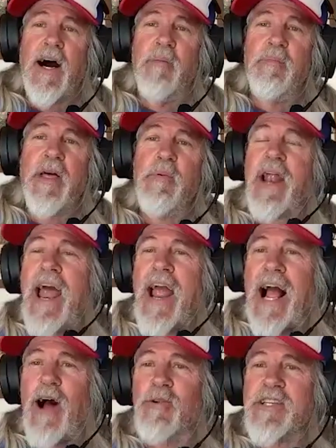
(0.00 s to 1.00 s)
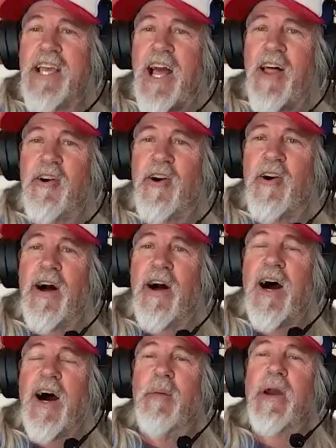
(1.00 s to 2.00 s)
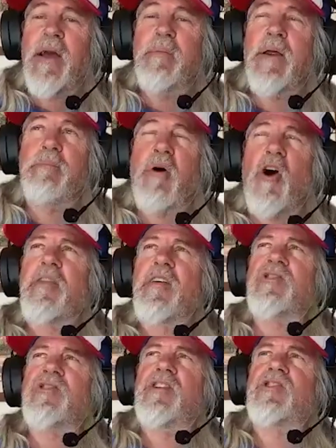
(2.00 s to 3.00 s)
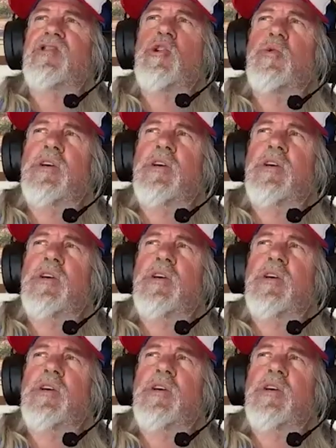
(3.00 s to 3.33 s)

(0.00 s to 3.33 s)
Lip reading: They would hang out together. And part of this is too,